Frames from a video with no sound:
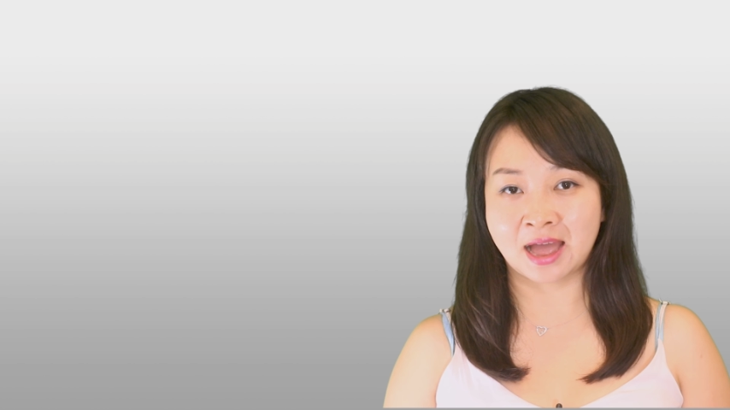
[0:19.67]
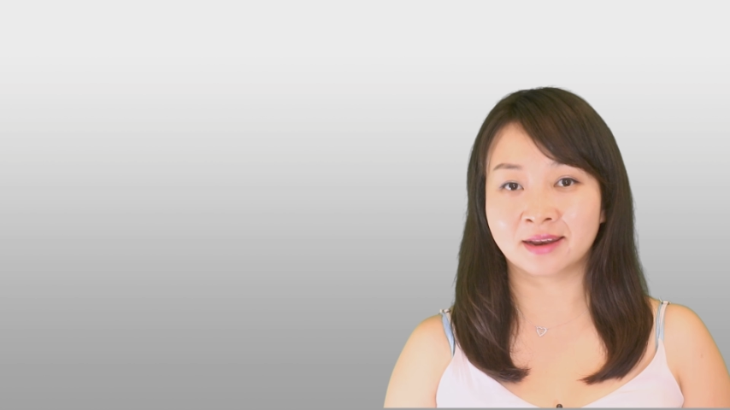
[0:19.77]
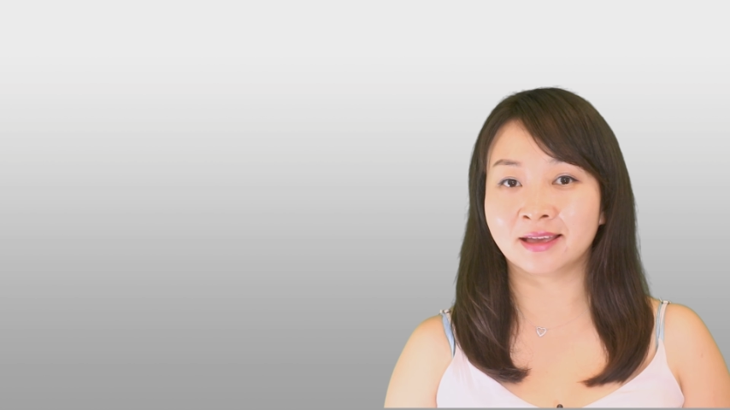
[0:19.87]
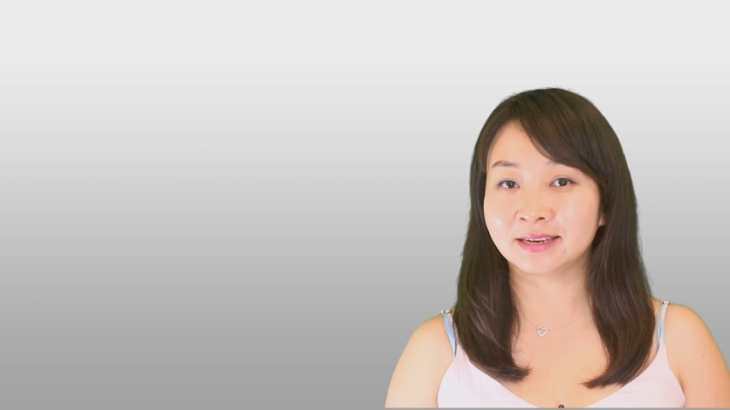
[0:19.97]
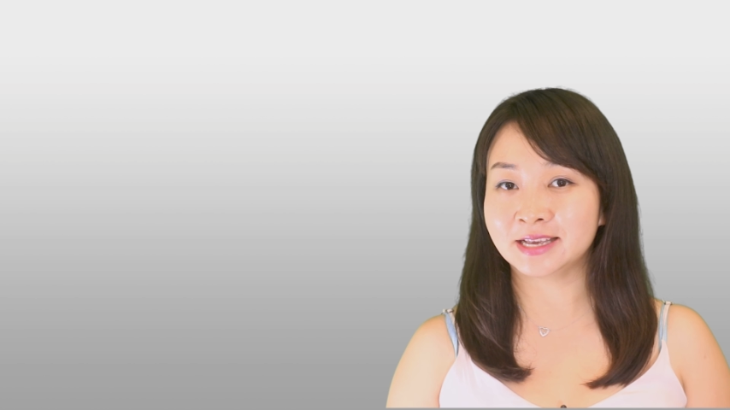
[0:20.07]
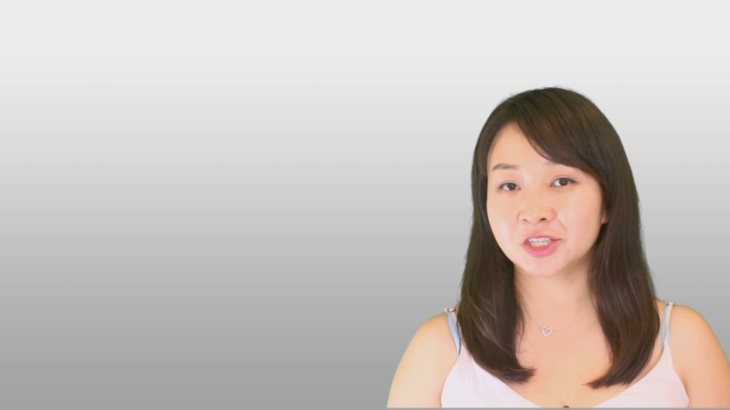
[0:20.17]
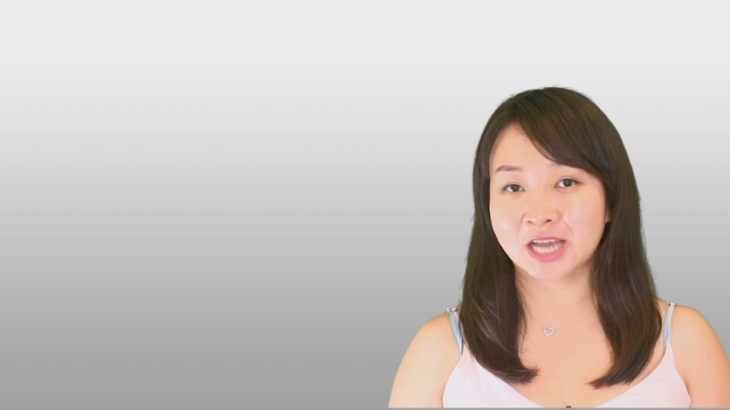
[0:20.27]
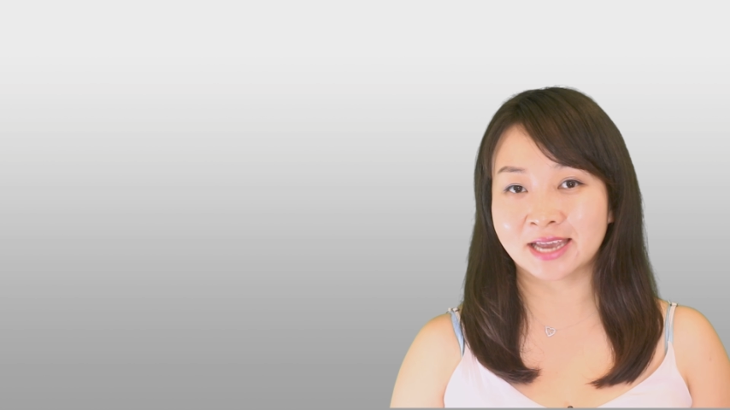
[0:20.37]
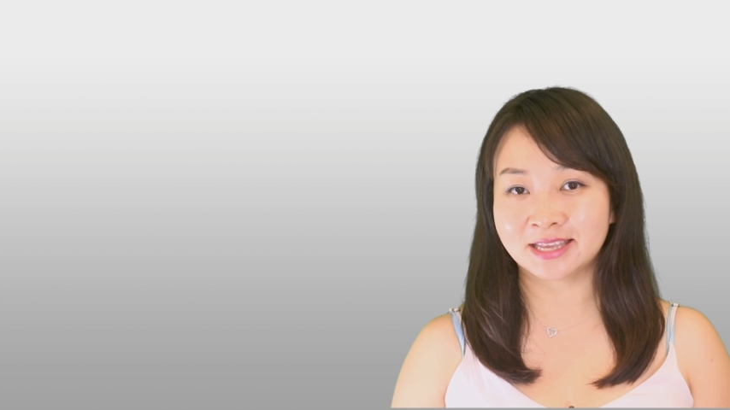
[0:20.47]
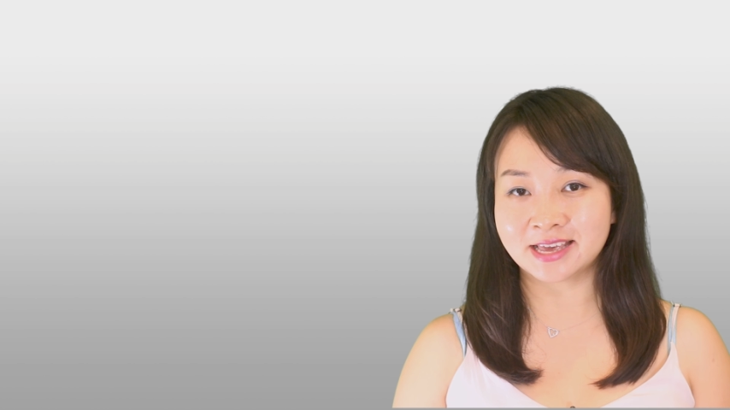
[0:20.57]
are learning
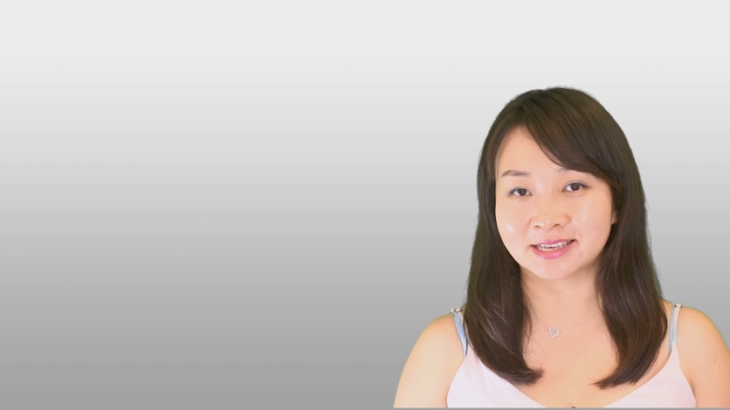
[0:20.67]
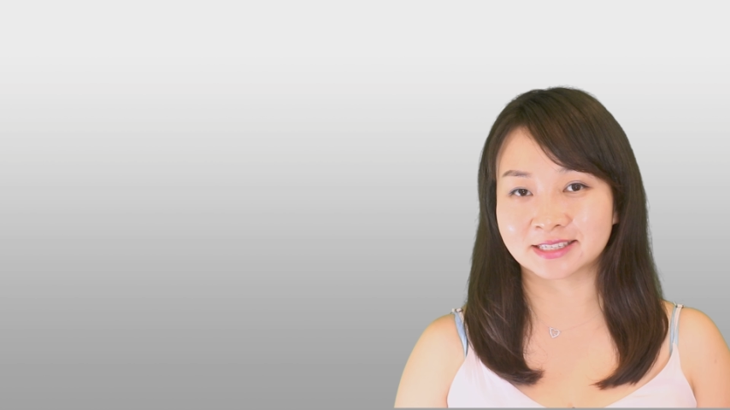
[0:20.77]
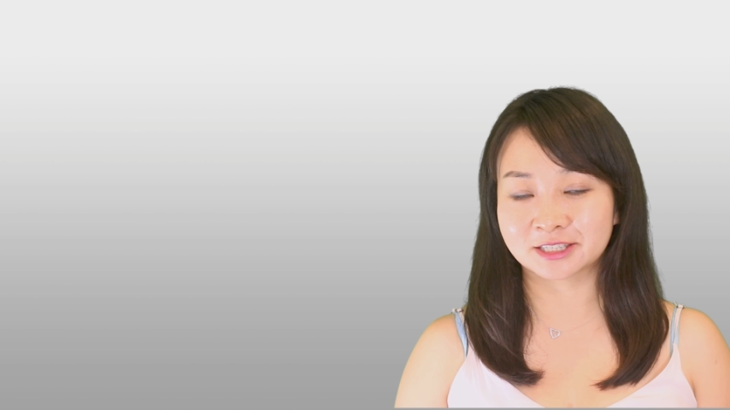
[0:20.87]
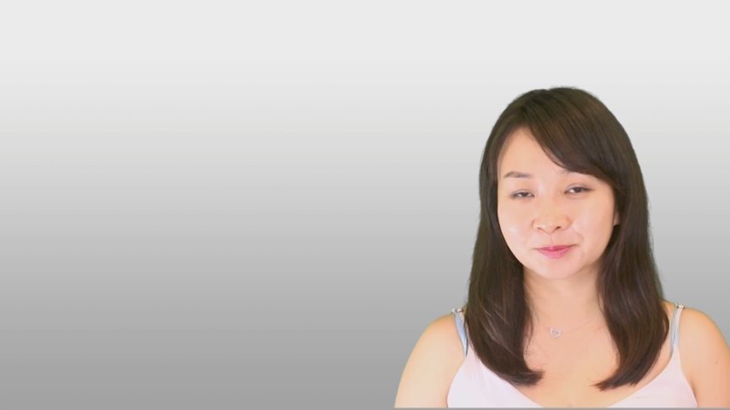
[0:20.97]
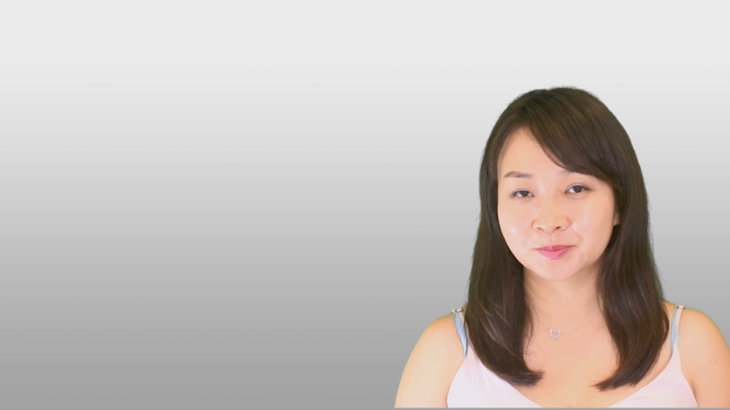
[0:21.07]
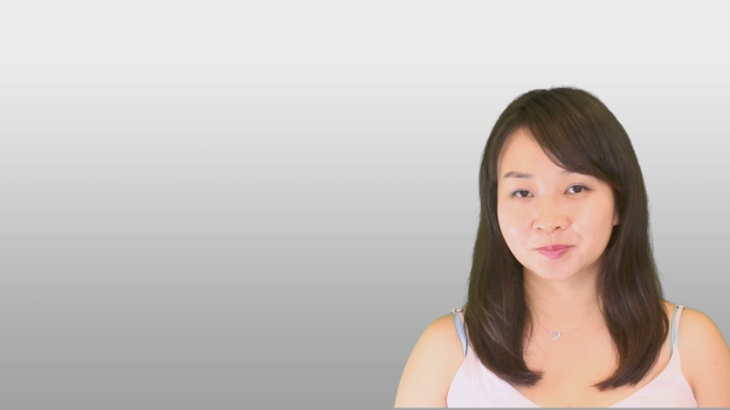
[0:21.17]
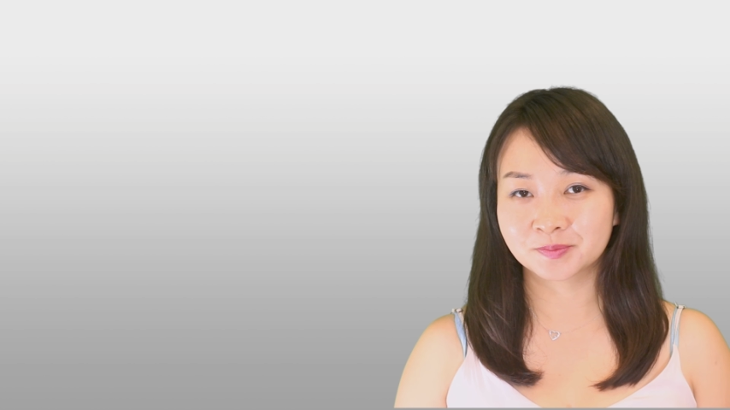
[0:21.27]
Chinese.